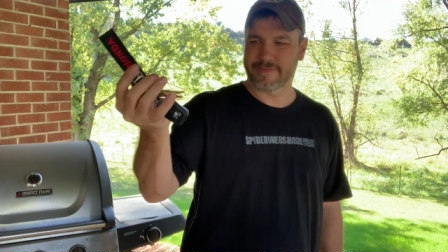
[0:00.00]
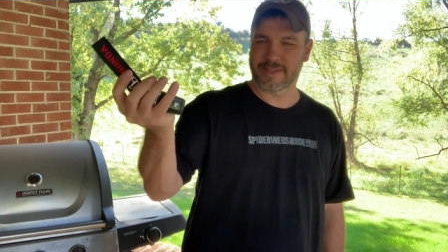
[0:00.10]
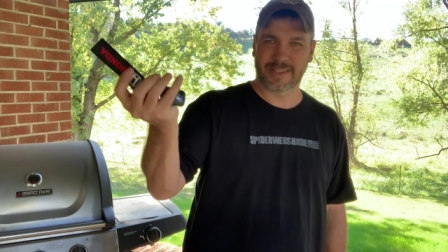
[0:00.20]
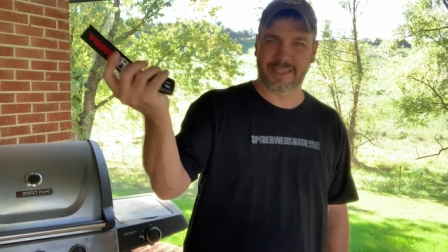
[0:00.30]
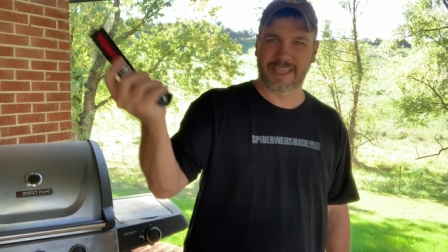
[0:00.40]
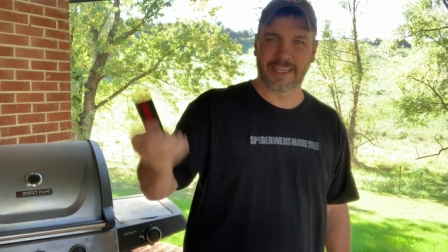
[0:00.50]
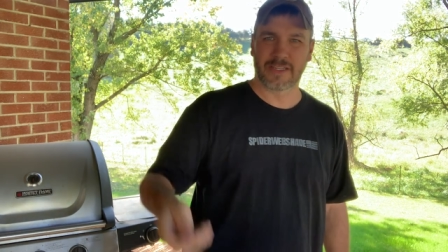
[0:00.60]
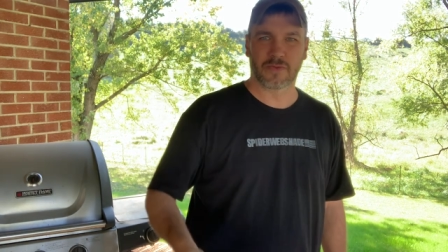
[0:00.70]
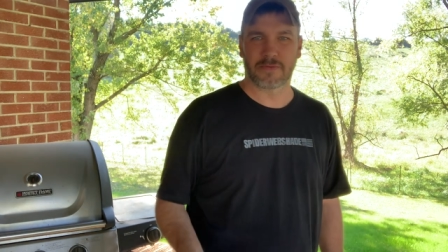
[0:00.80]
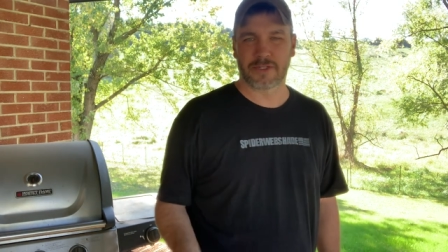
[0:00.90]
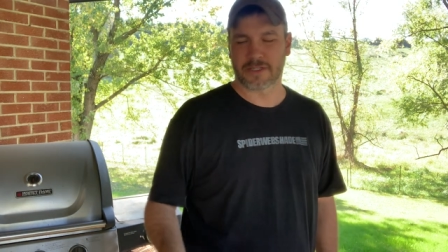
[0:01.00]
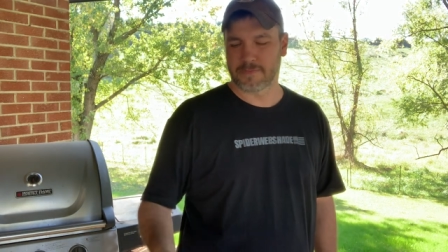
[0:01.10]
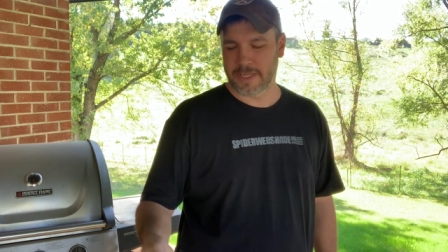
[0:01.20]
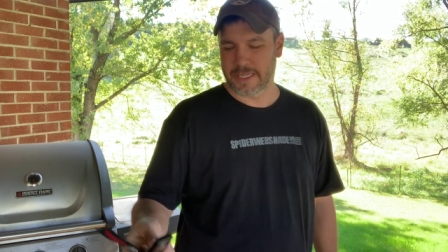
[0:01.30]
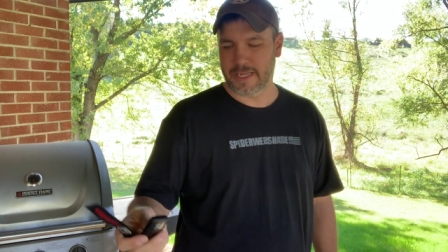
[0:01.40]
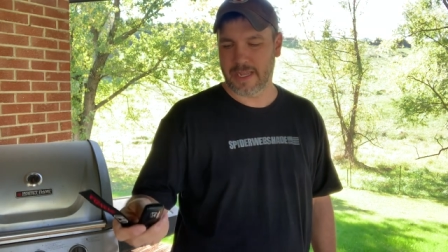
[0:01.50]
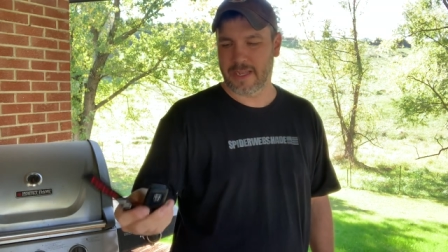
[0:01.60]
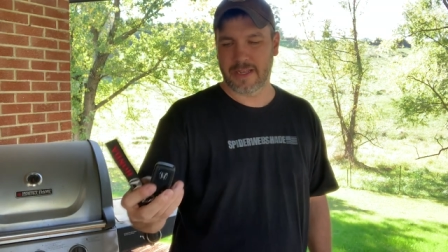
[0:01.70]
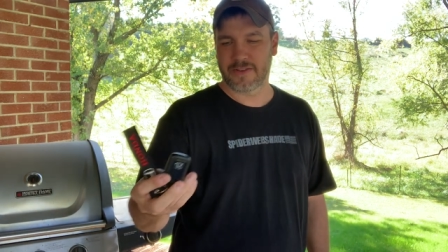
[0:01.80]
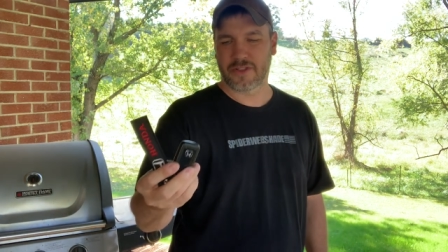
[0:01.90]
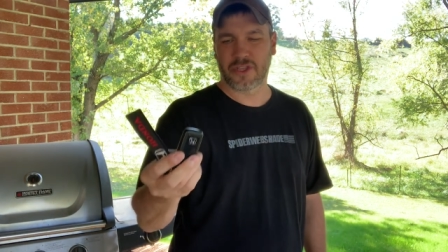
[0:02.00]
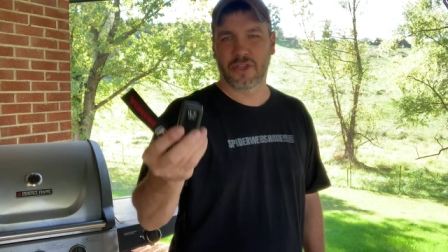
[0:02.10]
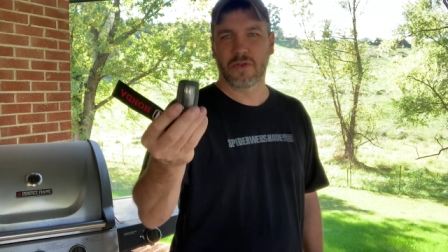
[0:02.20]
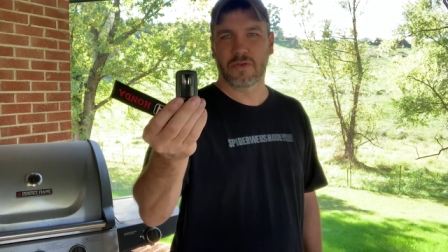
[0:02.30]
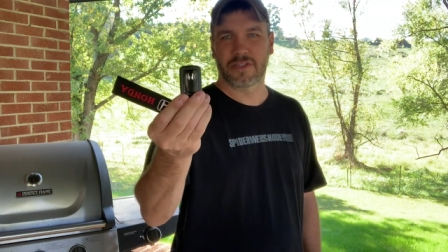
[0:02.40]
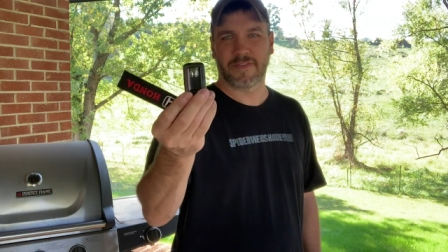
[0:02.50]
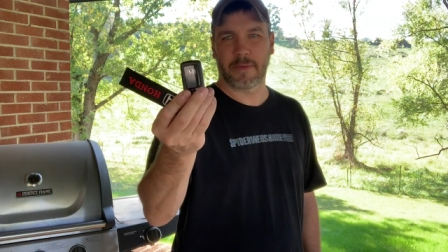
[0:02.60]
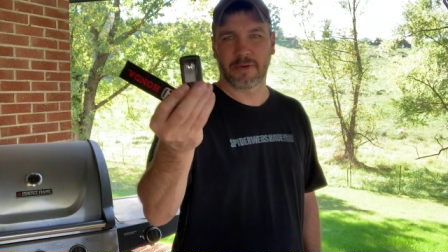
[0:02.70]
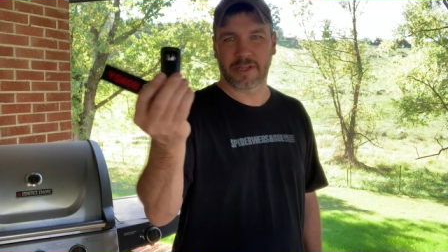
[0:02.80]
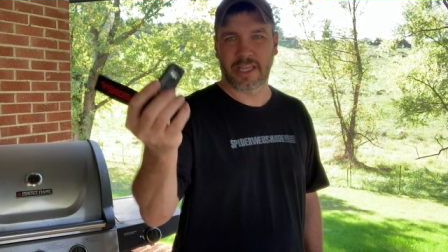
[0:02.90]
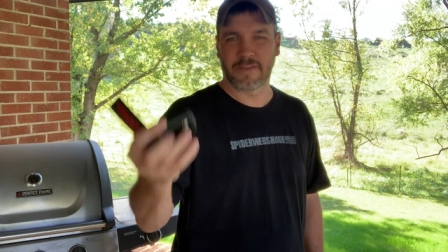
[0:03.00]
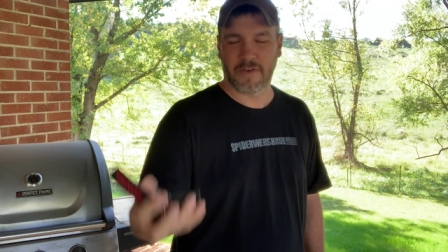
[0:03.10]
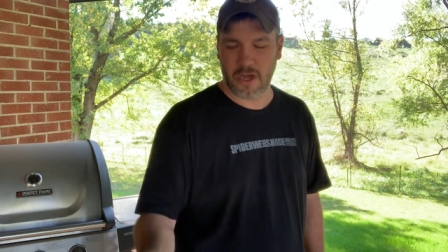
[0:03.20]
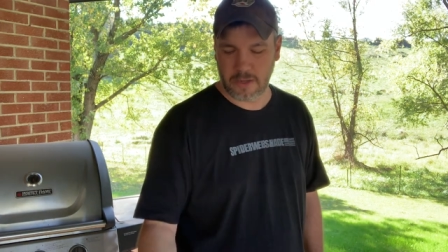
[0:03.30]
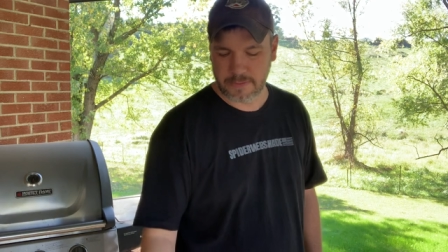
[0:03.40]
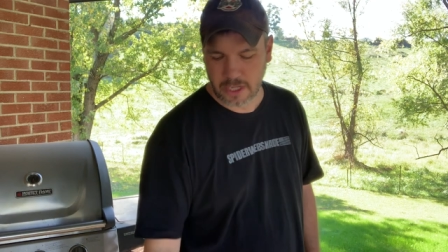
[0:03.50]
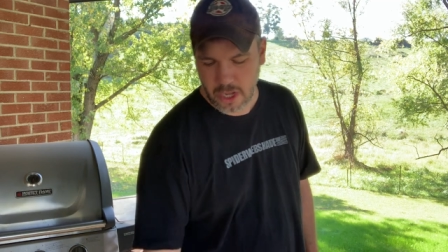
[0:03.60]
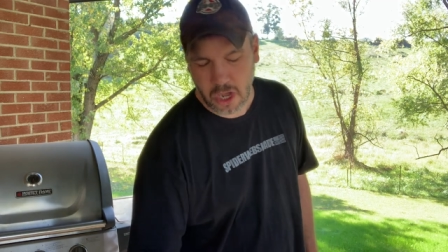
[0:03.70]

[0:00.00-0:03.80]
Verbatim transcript: the keys would just be huge if I put key fobs